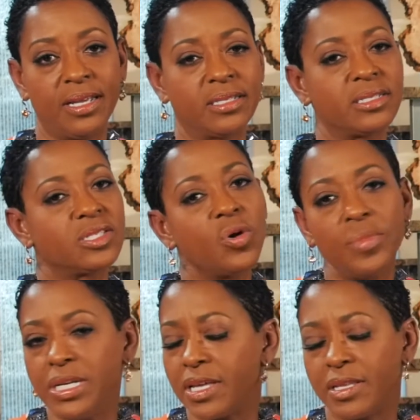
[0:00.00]
so
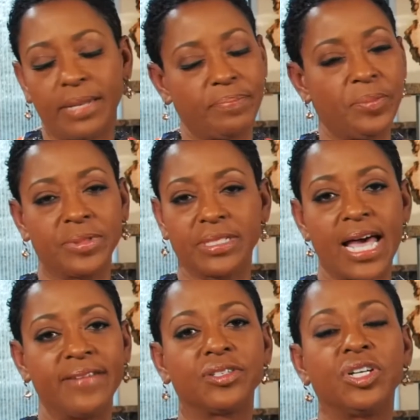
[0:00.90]
many other people's
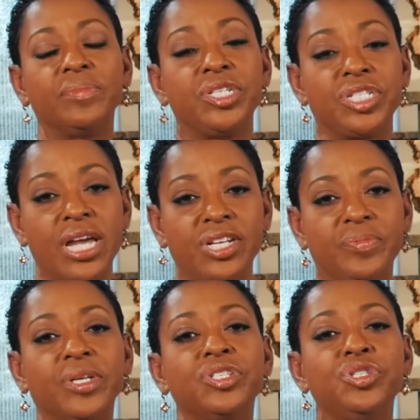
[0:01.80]
lives are going to be changed
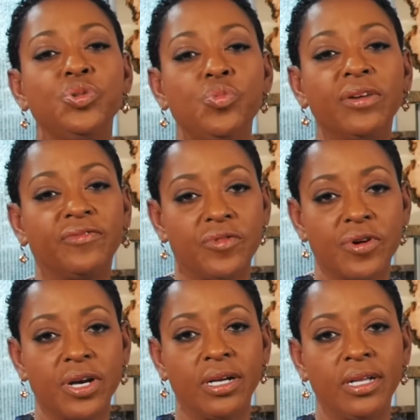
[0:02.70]
because you went for
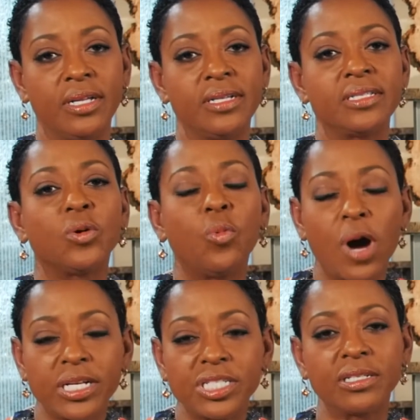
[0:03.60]
it. So
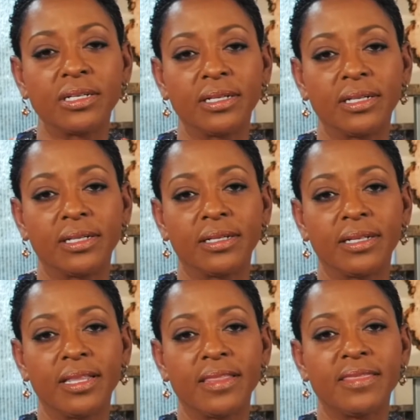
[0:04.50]
watch
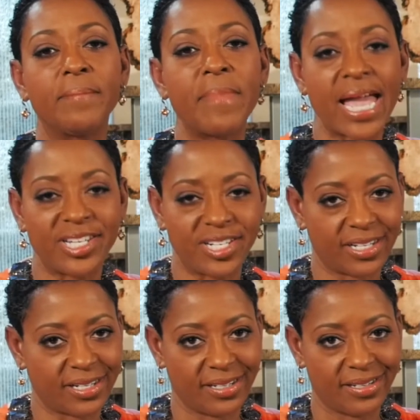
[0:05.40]
the magic
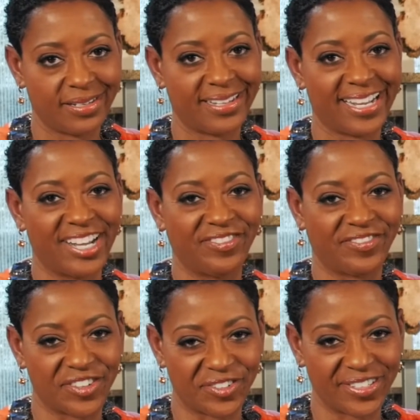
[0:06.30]

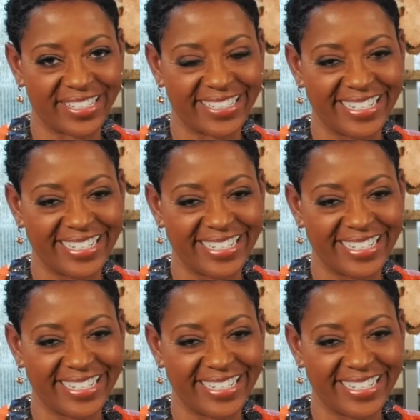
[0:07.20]
unfold.